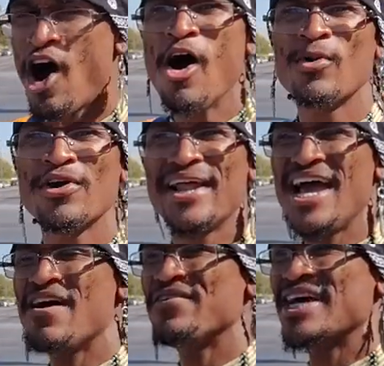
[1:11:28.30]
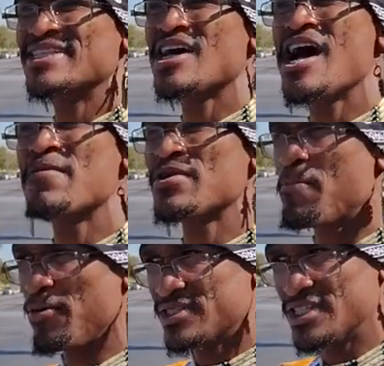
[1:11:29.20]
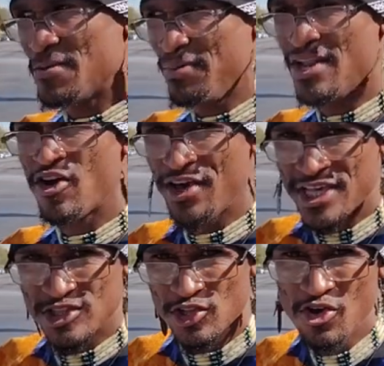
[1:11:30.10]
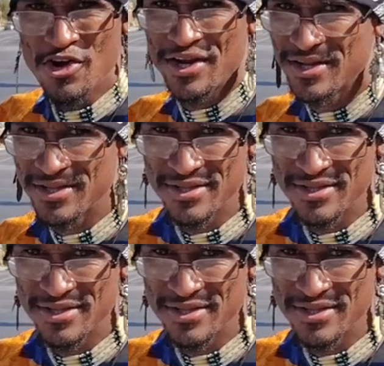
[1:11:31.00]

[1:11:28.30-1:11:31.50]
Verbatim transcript: All we're going to have in that time, a person to depend on is the Lord.